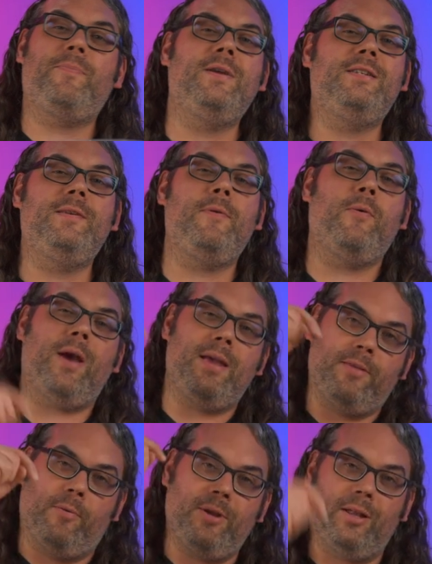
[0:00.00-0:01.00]
PCBWay.
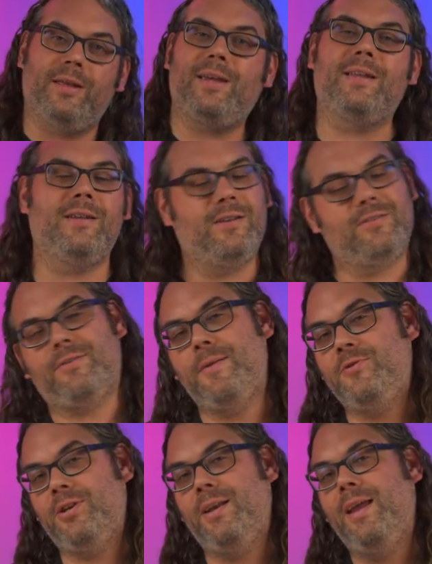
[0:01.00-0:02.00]
There'll be a link in the
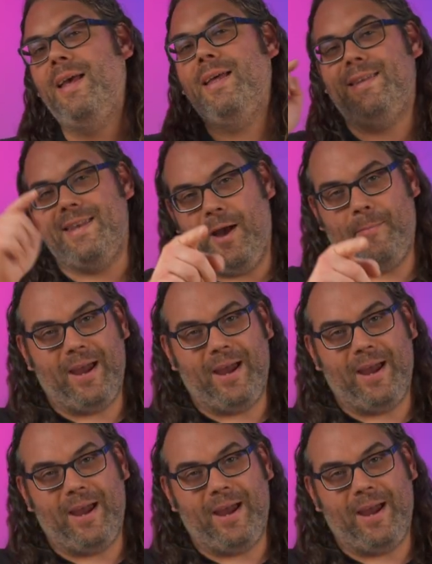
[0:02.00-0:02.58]
description. Now